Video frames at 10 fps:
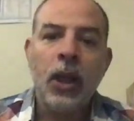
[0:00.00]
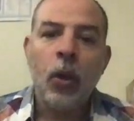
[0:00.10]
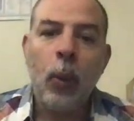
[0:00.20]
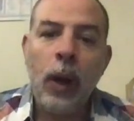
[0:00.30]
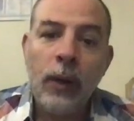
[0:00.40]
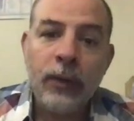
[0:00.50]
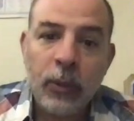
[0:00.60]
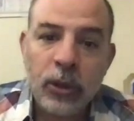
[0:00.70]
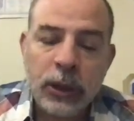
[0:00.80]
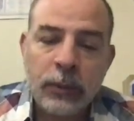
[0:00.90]
One of the
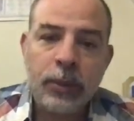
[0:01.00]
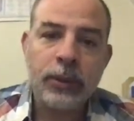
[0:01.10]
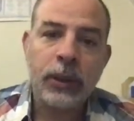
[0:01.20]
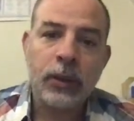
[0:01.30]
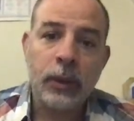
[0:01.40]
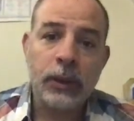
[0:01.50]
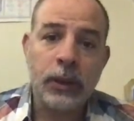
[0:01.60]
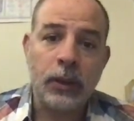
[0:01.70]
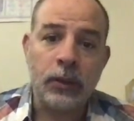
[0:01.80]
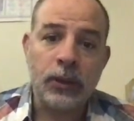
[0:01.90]
most important
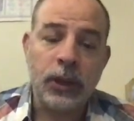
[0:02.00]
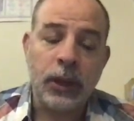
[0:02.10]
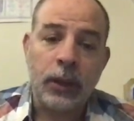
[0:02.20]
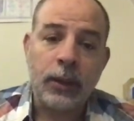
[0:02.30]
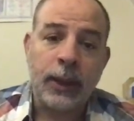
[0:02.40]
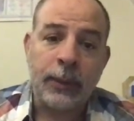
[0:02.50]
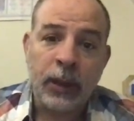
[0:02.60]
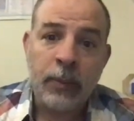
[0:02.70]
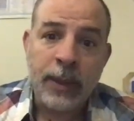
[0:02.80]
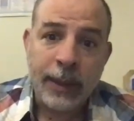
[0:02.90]
questions in
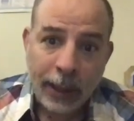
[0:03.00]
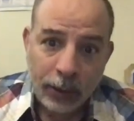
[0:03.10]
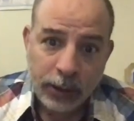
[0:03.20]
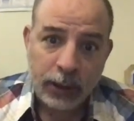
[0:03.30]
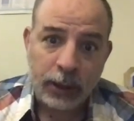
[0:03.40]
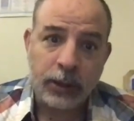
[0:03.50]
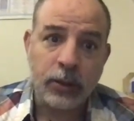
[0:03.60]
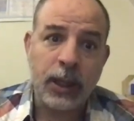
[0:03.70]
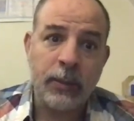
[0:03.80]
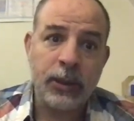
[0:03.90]
carbonate mineralogy and
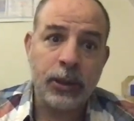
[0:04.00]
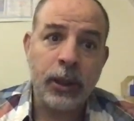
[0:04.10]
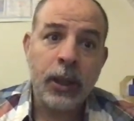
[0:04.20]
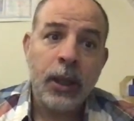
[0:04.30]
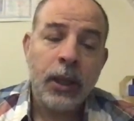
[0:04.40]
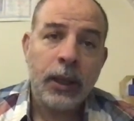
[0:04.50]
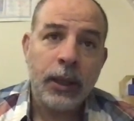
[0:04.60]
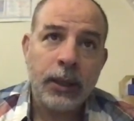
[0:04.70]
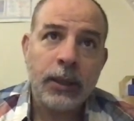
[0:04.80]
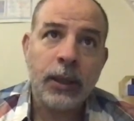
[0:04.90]
geochemistry
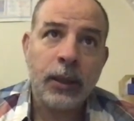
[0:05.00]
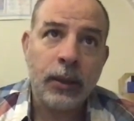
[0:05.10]
is